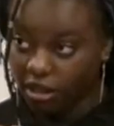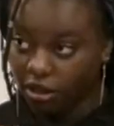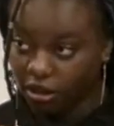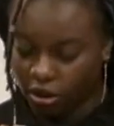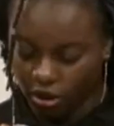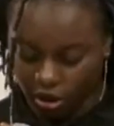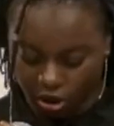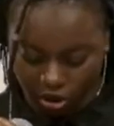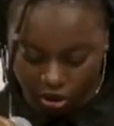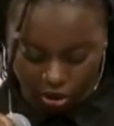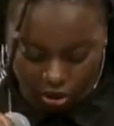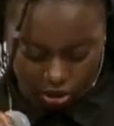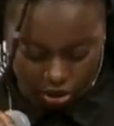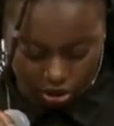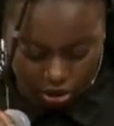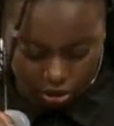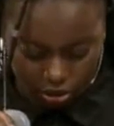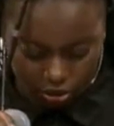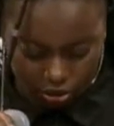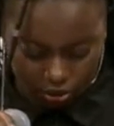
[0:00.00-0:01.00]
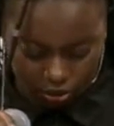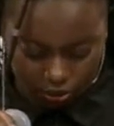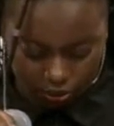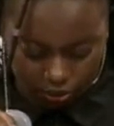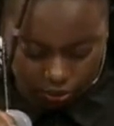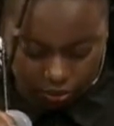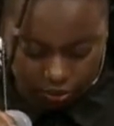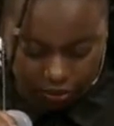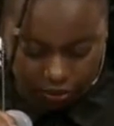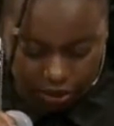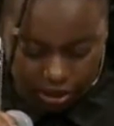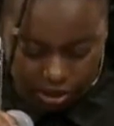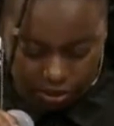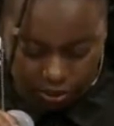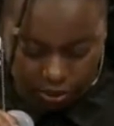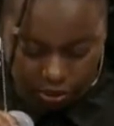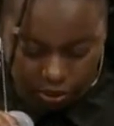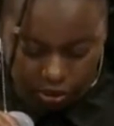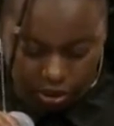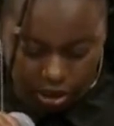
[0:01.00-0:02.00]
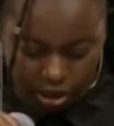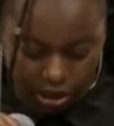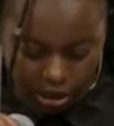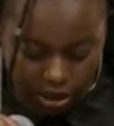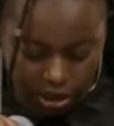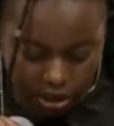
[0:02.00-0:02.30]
log onto Facebook,